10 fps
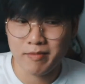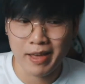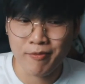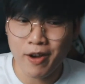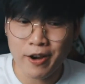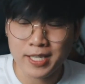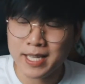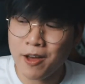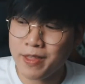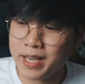It varies
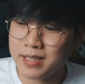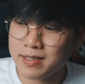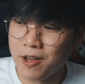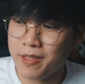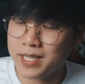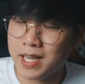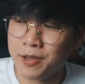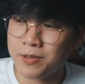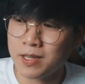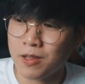nowadays. Nowadays I
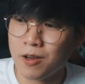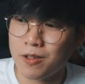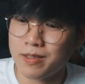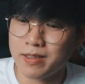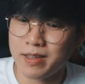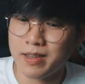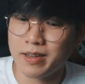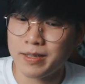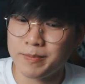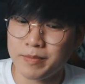use a lot
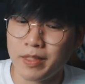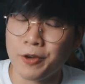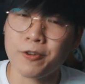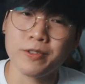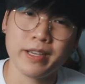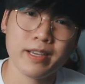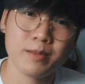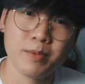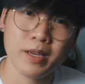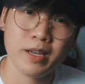the Neural
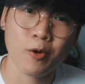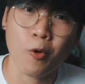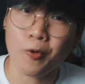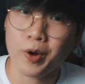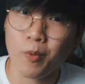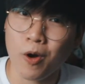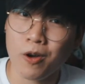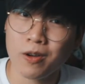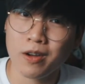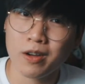DSP Corey
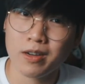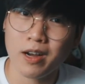Wong